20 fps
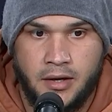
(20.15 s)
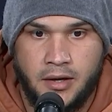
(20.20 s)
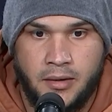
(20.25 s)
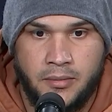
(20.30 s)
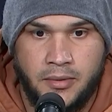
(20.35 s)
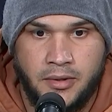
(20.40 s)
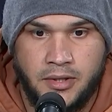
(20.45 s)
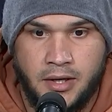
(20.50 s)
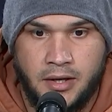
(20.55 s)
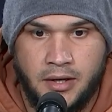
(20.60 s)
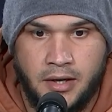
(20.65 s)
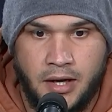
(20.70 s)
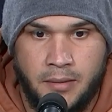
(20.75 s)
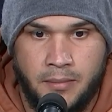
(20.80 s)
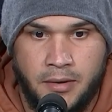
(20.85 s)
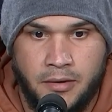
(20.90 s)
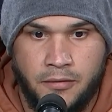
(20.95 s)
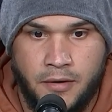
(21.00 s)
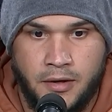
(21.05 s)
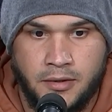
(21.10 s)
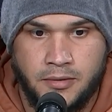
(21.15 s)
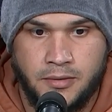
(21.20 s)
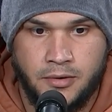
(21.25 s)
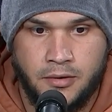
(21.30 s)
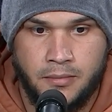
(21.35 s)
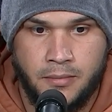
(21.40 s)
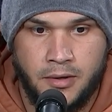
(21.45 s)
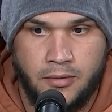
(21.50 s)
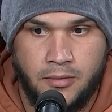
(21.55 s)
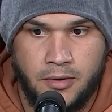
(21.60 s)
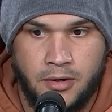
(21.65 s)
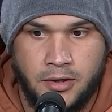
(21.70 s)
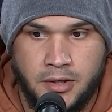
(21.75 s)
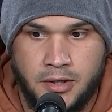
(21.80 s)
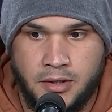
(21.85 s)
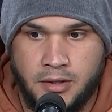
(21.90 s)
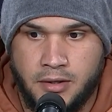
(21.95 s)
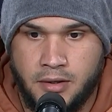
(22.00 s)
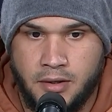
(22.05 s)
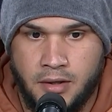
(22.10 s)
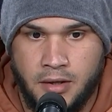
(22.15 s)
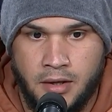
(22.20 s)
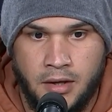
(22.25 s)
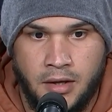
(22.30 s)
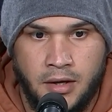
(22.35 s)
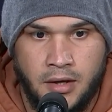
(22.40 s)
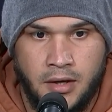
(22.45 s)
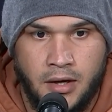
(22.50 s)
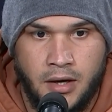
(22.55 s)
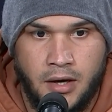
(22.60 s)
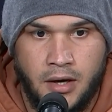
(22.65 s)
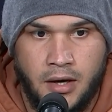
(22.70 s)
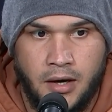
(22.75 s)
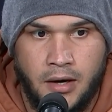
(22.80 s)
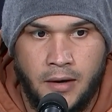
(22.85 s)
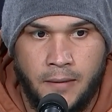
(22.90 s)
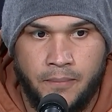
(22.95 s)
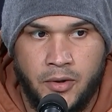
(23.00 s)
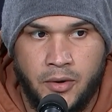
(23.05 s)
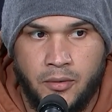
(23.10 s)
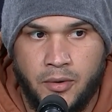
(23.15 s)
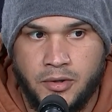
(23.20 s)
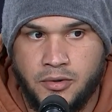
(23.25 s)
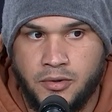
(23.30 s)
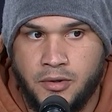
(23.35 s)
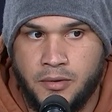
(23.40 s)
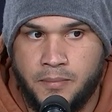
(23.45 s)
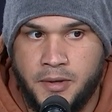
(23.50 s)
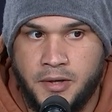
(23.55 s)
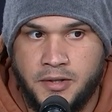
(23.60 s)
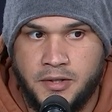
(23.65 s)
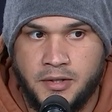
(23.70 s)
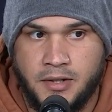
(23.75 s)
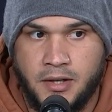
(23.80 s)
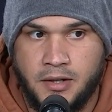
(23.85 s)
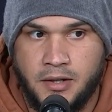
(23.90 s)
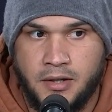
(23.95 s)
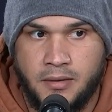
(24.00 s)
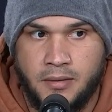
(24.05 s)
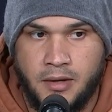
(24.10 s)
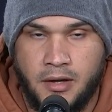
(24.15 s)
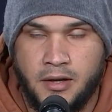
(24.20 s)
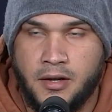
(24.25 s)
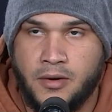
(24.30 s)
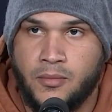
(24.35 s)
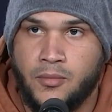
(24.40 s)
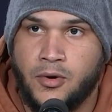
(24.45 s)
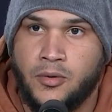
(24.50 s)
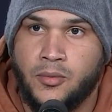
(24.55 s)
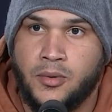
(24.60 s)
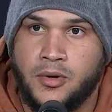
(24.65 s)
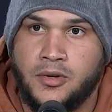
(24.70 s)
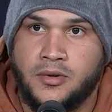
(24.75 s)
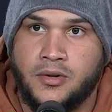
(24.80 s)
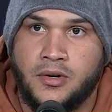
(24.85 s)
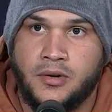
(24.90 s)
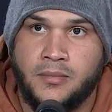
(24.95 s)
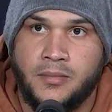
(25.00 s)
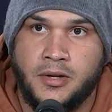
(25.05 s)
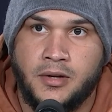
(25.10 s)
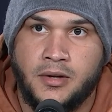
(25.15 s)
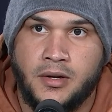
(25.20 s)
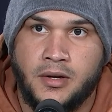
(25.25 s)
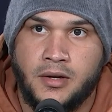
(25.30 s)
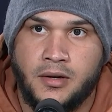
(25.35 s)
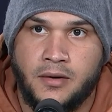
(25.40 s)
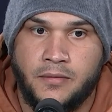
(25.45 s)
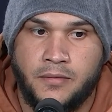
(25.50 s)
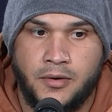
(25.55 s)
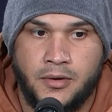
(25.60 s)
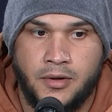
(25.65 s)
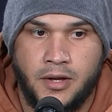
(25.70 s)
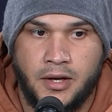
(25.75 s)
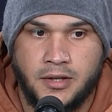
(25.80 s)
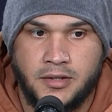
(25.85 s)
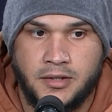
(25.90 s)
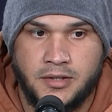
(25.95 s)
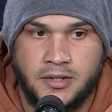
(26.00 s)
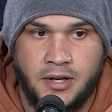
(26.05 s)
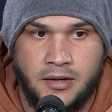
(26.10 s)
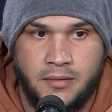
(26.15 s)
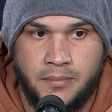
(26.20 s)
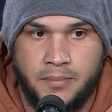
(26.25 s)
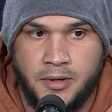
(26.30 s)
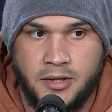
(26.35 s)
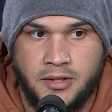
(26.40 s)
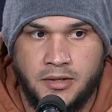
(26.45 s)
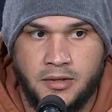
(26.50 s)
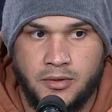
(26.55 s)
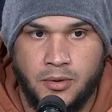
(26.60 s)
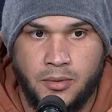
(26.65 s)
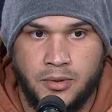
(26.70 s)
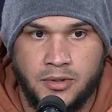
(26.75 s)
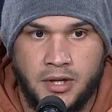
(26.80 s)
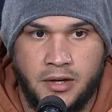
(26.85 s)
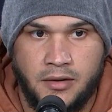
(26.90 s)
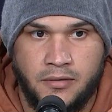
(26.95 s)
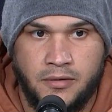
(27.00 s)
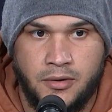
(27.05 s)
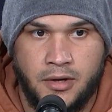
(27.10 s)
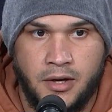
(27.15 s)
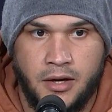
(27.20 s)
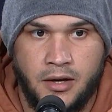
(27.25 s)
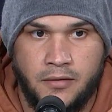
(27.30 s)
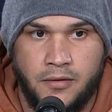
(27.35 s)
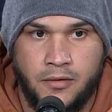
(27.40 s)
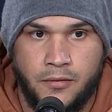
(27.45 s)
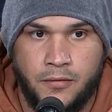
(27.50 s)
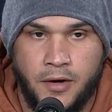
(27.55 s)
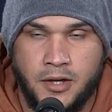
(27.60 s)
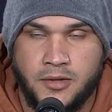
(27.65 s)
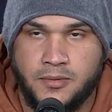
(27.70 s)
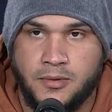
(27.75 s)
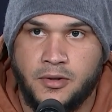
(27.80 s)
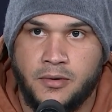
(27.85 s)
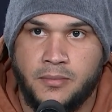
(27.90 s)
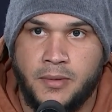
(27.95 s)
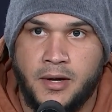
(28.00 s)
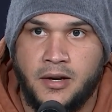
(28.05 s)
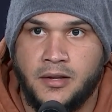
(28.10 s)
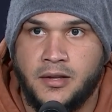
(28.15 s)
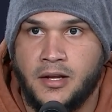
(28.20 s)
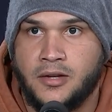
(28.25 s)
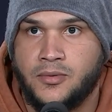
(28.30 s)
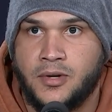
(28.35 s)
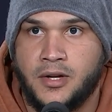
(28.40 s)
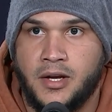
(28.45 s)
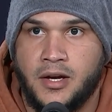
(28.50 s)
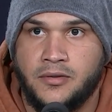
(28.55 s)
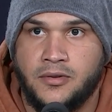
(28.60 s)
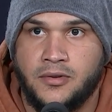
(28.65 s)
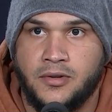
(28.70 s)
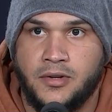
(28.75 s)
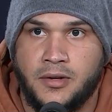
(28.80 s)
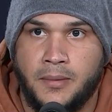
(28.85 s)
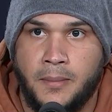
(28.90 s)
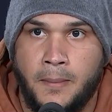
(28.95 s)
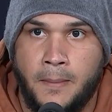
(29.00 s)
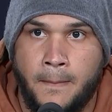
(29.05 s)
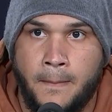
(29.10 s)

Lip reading: every time I have my fastball command working, the rest of the pitches I can work with, you know what I mean? I feel like as a starting pitcher, you always have to have your fastball command, and that's what I had today.